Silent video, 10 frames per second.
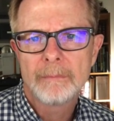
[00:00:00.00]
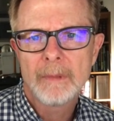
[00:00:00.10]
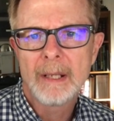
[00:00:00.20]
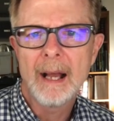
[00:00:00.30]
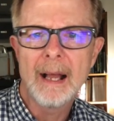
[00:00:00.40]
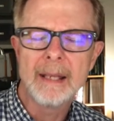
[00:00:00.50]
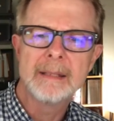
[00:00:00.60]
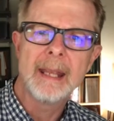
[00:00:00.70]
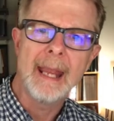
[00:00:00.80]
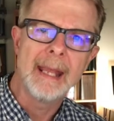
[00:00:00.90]

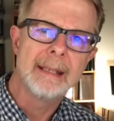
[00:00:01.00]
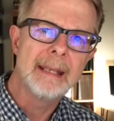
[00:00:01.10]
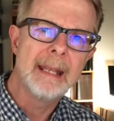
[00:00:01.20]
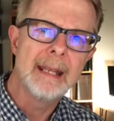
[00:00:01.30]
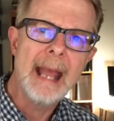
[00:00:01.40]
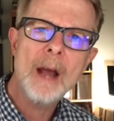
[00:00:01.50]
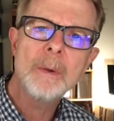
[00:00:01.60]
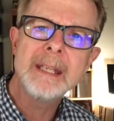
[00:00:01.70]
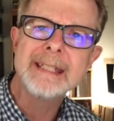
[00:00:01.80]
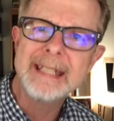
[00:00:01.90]
God and and how
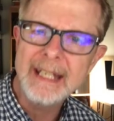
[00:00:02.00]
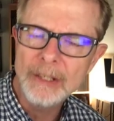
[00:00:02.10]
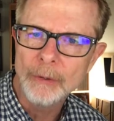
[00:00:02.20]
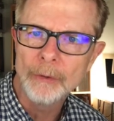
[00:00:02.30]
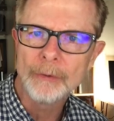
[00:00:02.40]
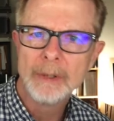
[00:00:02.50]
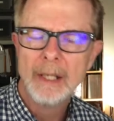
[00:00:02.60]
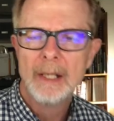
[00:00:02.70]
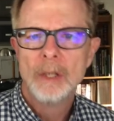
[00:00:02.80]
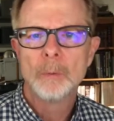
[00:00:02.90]
He deals
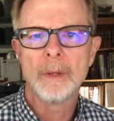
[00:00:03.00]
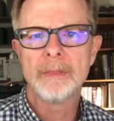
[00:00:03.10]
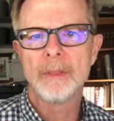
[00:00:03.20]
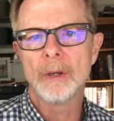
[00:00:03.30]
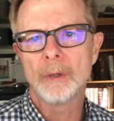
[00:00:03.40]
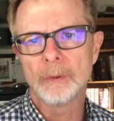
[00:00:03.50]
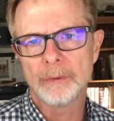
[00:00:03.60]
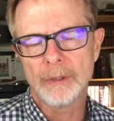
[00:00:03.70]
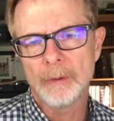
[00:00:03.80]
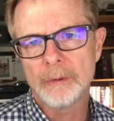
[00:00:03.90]
with
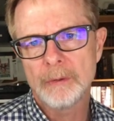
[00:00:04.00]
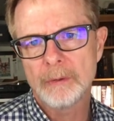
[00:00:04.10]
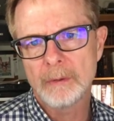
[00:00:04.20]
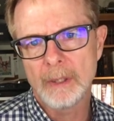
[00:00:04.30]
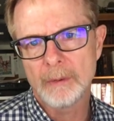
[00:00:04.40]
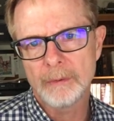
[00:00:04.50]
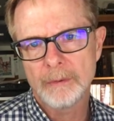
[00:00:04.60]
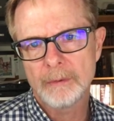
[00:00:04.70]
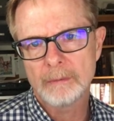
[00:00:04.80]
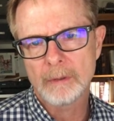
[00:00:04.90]
those those
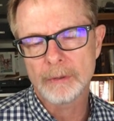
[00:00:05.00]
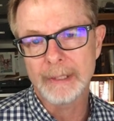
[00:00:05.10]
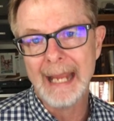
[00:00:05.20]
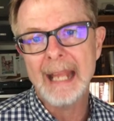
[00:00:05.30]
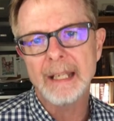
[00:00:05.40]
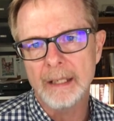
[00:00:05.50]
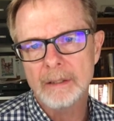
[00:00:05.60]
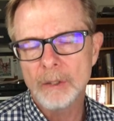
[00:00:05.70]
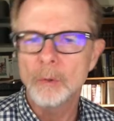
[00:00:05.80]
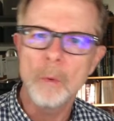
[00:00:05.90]
those
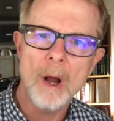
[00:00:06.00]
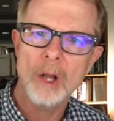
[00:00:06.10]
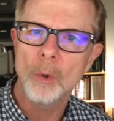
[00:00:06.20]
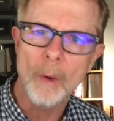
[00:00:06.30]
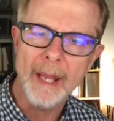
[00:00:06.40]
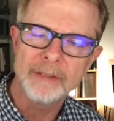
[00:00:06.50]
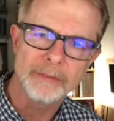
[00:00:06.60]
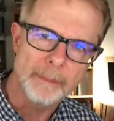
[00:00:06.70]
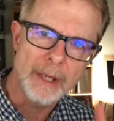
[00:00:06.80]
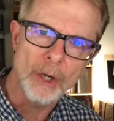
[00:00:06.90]
created who walk away
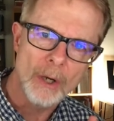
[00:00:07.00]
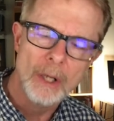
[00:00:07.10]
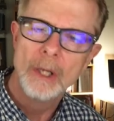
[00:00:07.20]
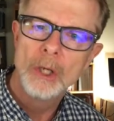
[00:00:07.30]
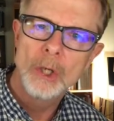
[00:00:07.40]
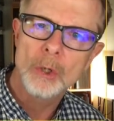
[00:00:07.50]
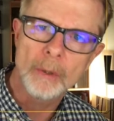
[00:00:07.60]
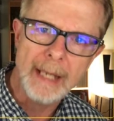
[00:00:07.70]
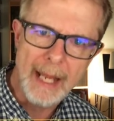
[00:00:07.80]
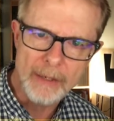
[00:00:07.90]
from their
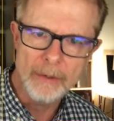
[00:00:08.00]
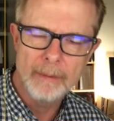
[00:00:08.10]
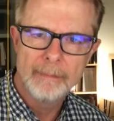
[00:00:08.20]
Creator.